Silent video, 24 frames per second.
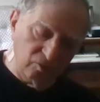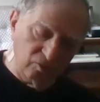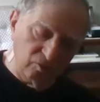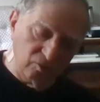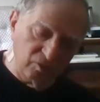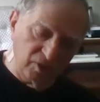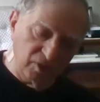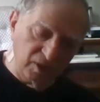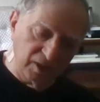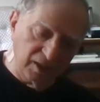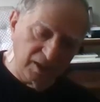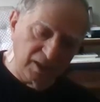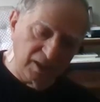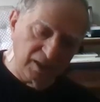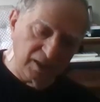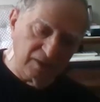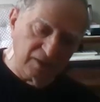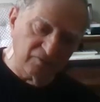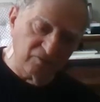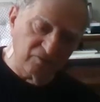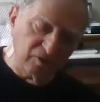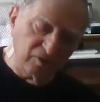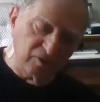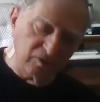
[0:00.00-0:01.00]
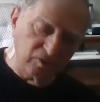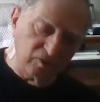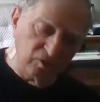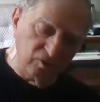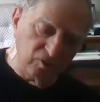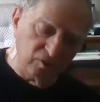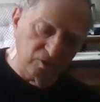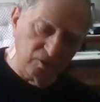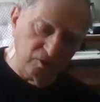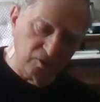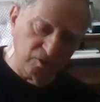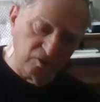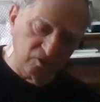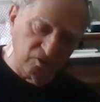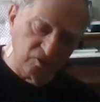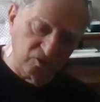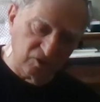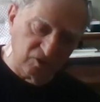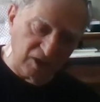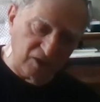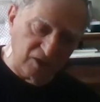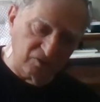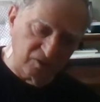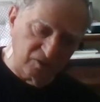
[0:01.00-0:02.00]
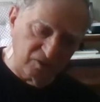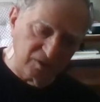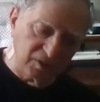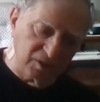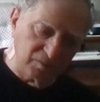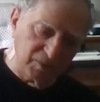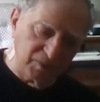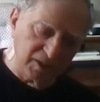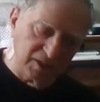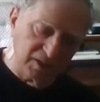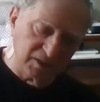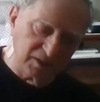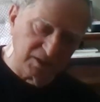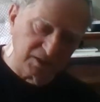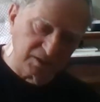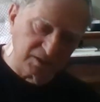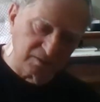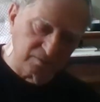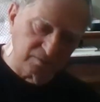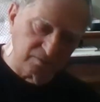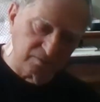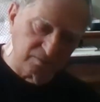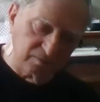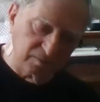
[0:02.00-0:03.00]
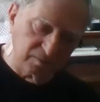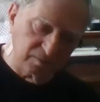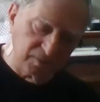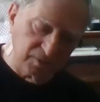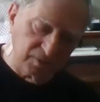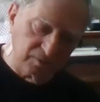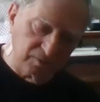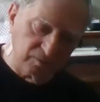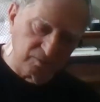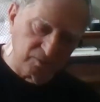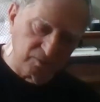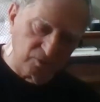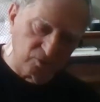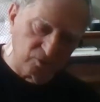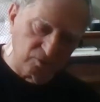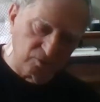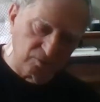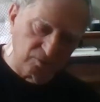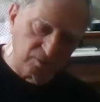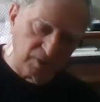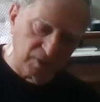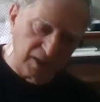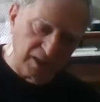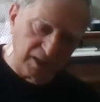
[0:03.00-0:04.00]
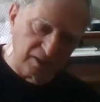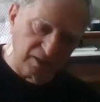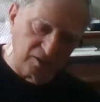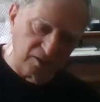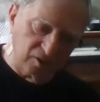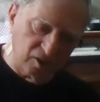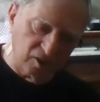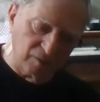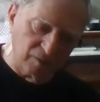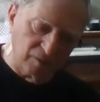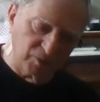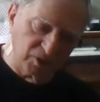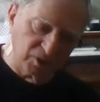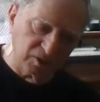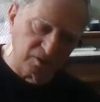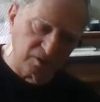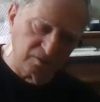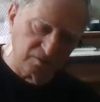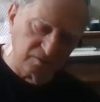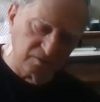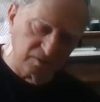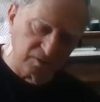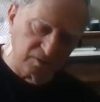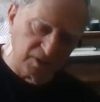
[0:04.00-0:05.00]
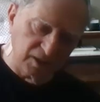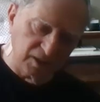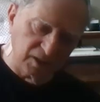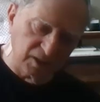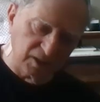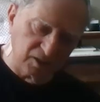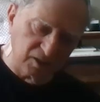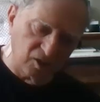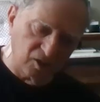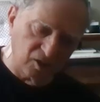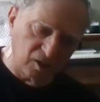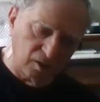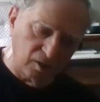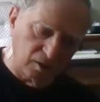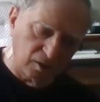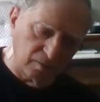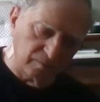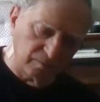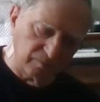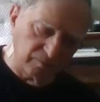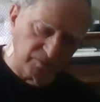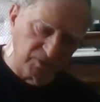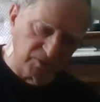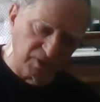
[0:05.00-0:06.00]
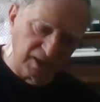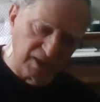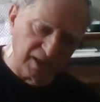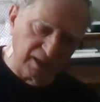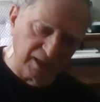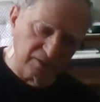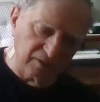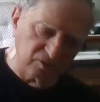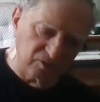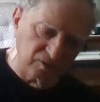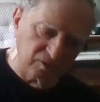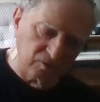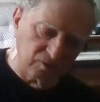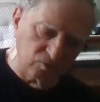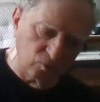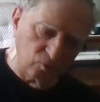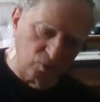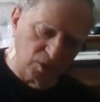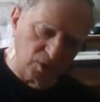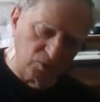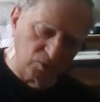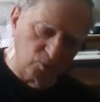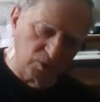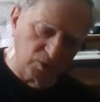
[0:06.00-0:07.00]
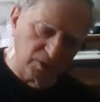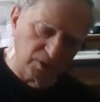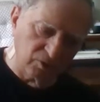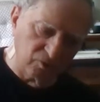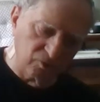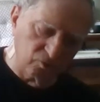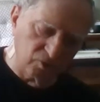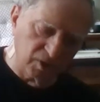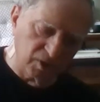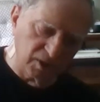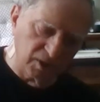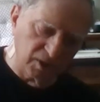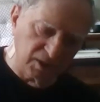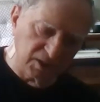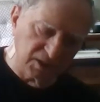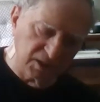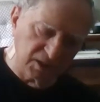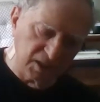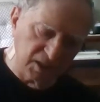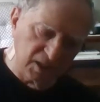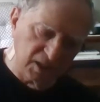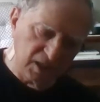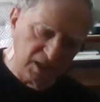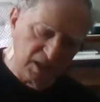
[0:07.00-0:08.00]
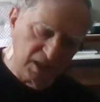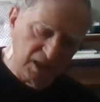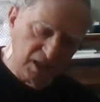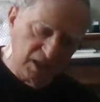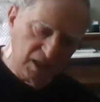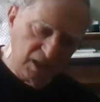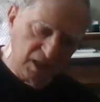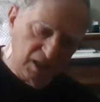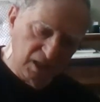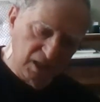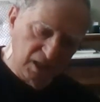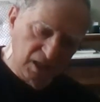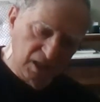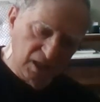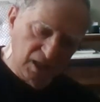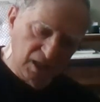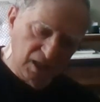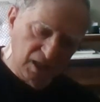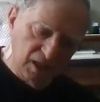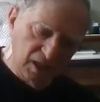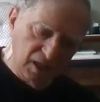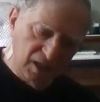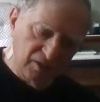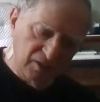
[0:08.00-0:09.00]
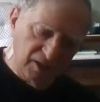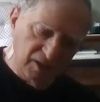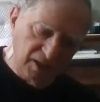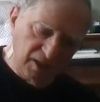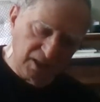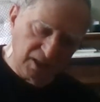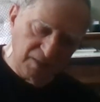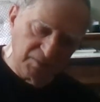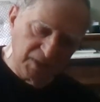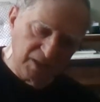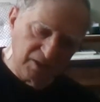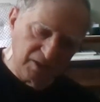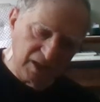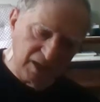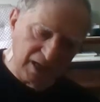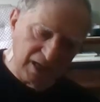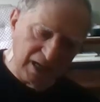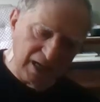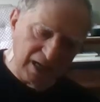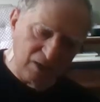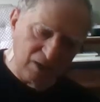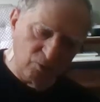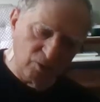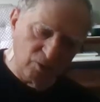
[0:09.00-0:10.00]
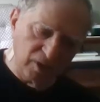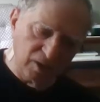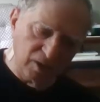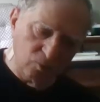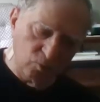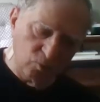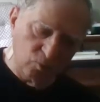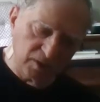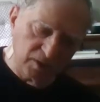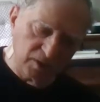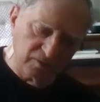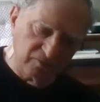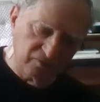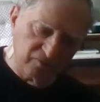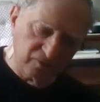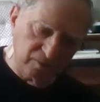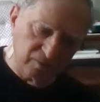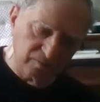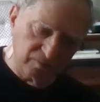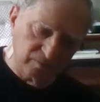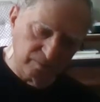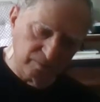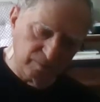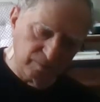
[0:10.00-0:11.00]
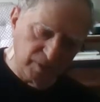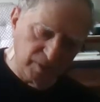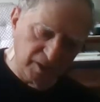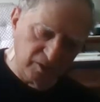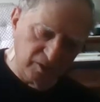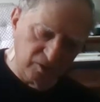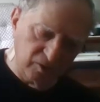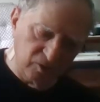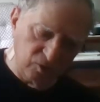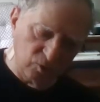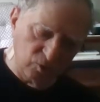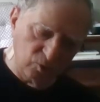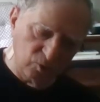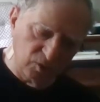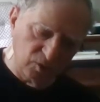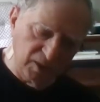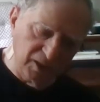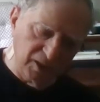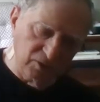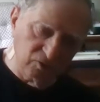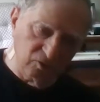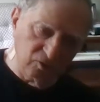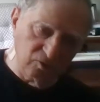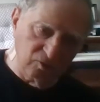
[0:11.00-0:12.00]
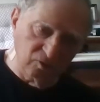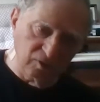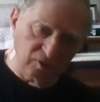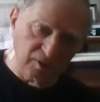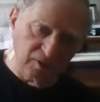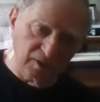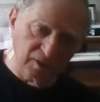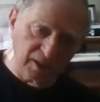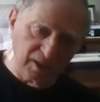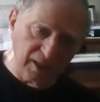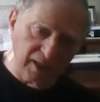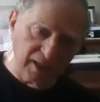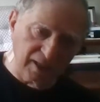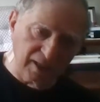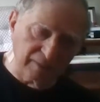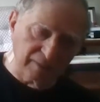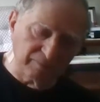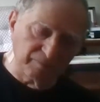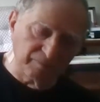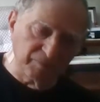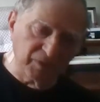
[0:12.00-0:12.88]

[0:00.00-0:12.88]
the uh, South Vietnamese had an armored uh, column, tanks and 113s, and they came down the highway that went from Pleiku down to the camp.